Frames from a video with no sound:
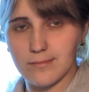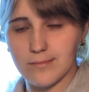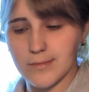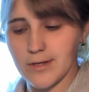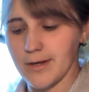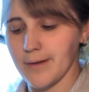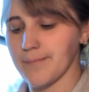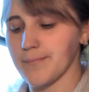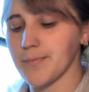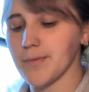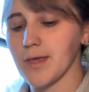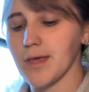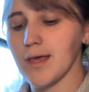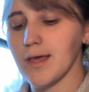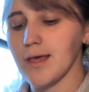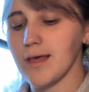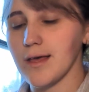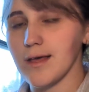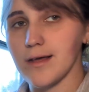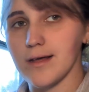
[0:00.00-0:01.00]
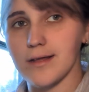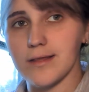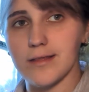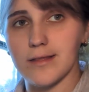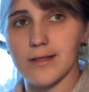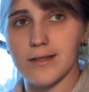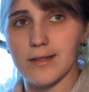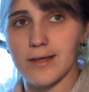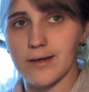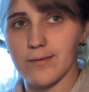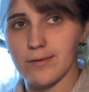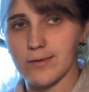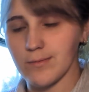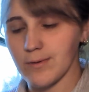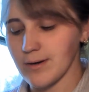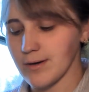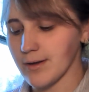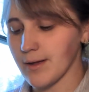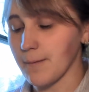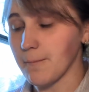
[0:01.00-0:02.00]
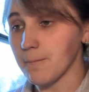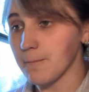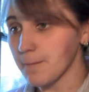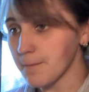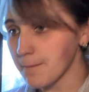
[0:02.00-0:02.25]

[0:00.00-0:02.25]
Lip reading: Okay. The light was weird. Okay.